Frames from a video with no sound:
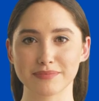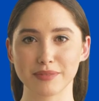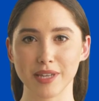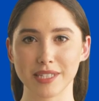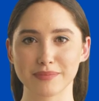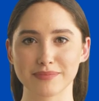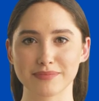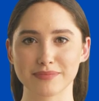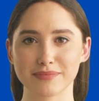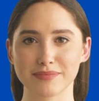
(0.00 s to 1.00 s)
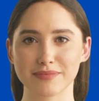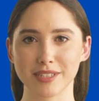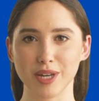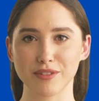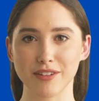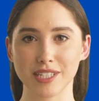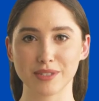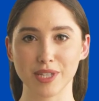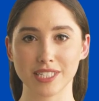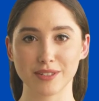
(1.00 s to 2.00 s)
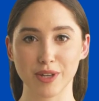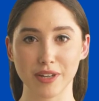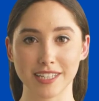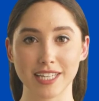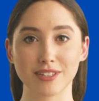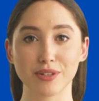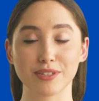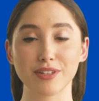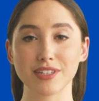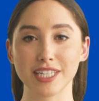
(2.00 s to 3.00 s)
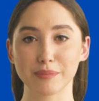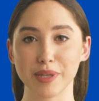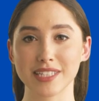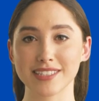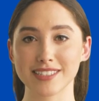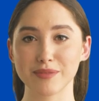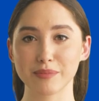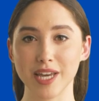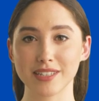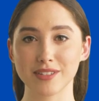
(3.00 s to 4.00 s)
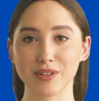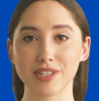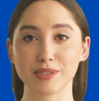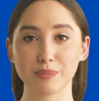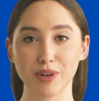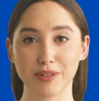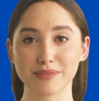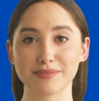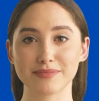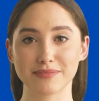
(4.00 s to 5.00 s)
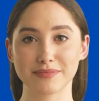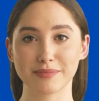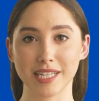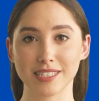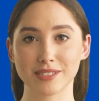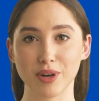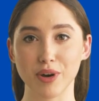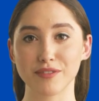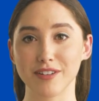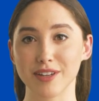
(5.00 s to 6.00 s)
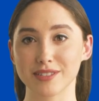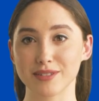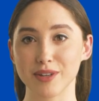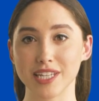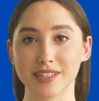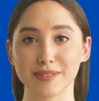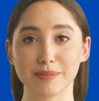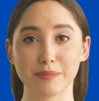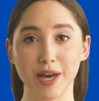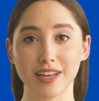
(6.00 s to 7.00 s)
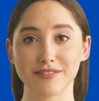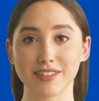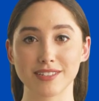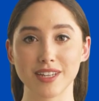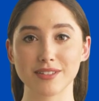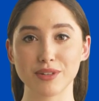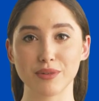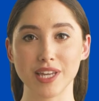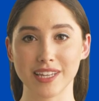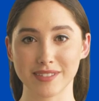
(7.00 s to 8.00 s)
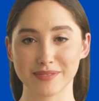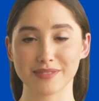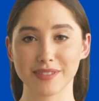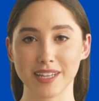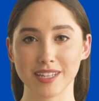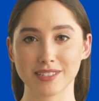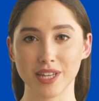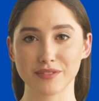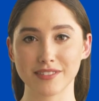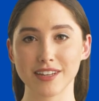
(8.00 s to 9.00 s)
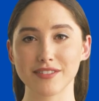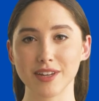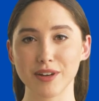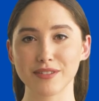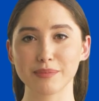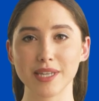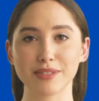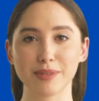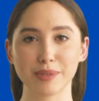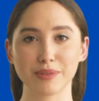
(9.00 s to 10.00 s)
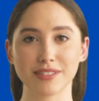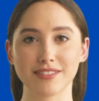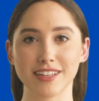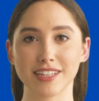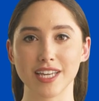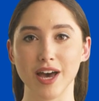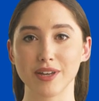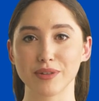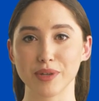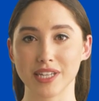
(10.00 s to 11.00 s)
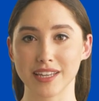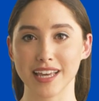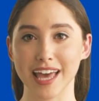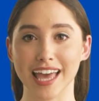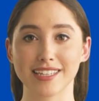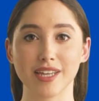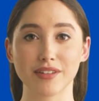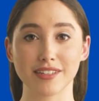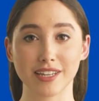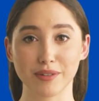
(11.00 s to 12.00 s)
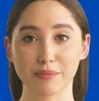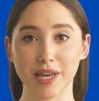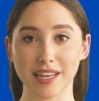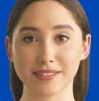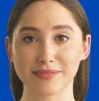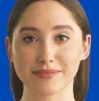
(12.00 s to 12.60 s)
Green. You'll find green throughout nature due to the abundance of plants around the world. Because chlorophyll is green, plants themselves are green. So it's difficult for most people to see the color green and not think of plants.